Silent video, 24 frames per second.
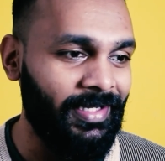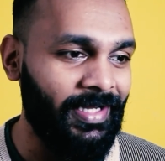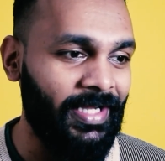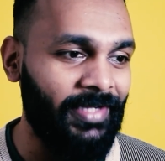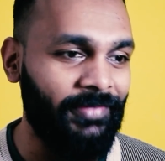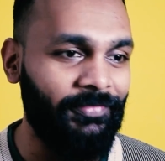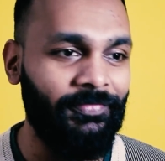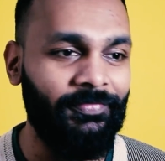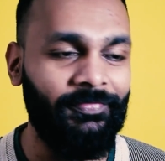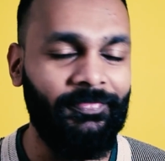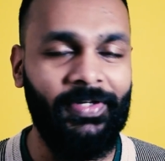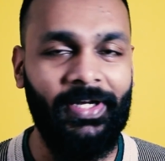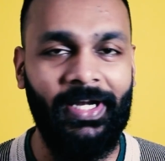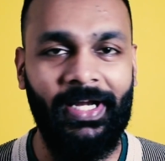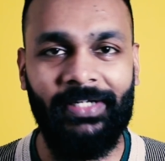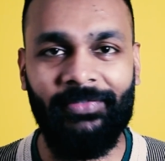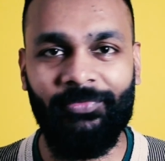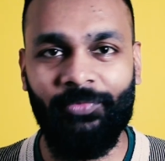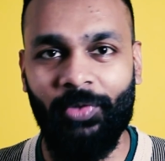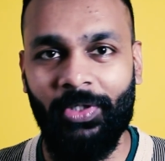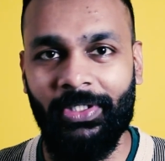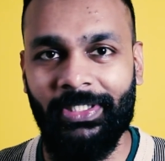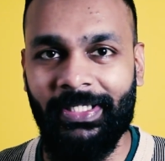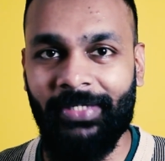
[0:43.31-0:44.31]
I've
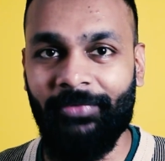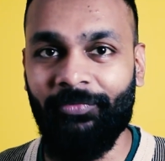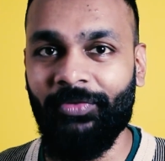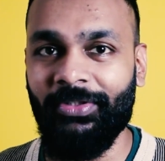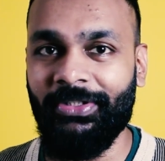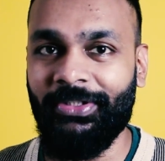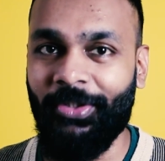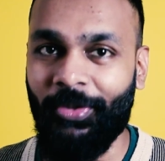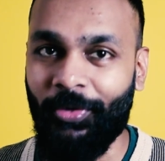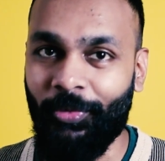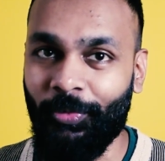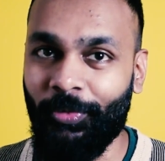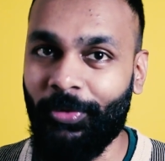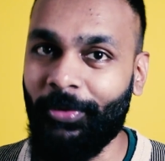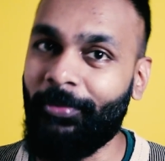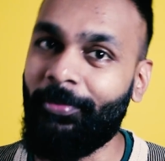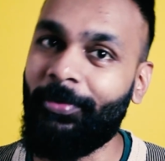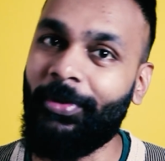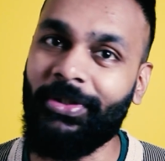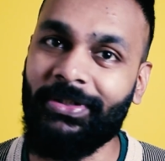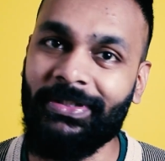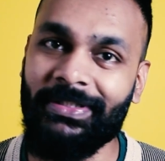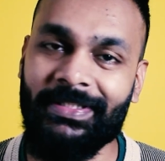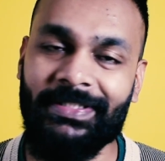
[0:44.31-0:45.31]
tried working with YouTube
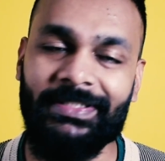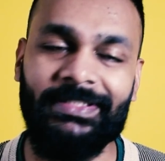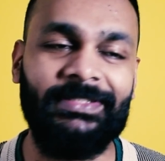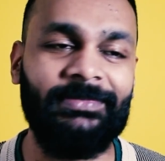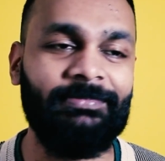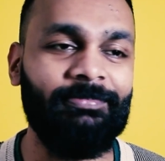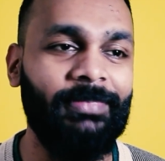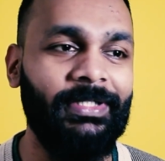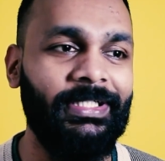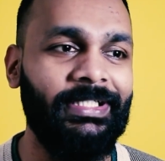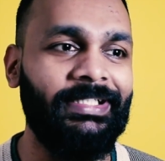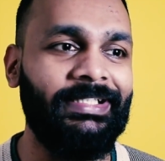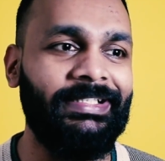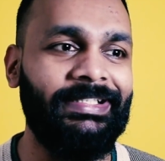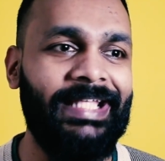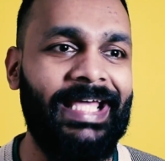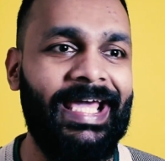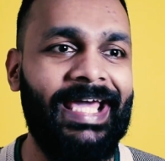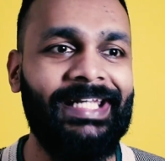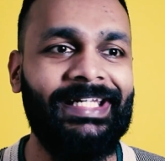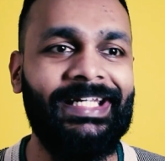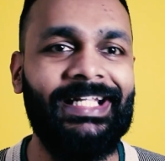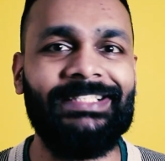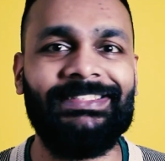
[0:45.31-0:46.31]
on this, but
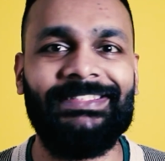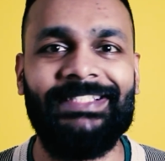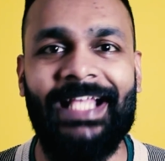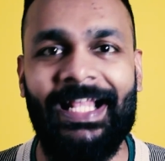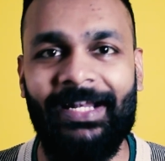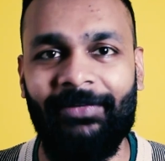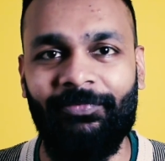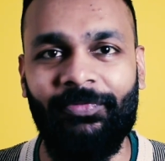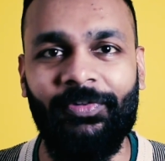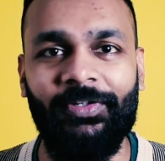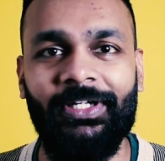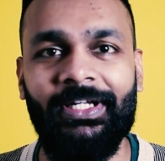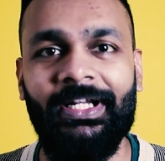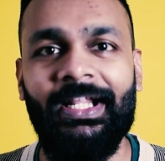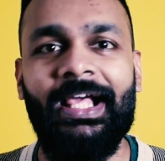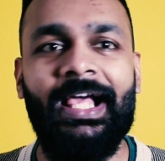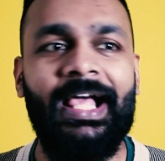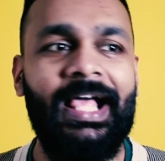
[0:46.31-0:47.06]
they're as helpful